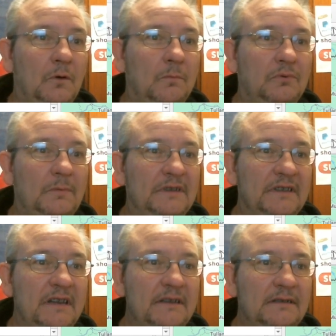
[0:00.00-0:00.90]

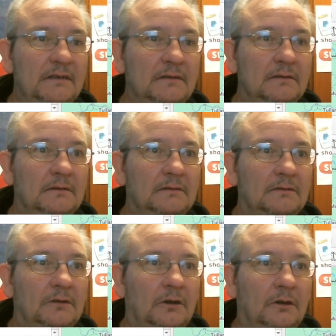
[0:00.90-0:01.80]
properties
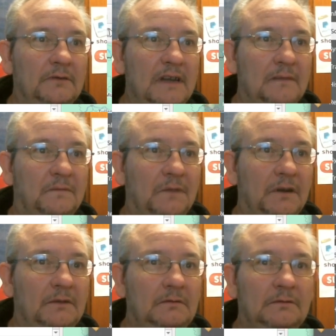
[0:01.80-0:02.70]
on that
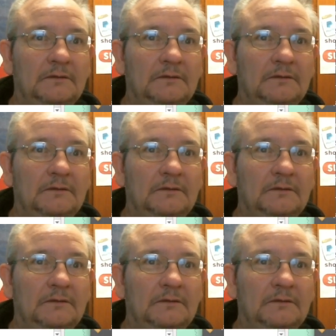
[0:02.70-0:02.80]
file.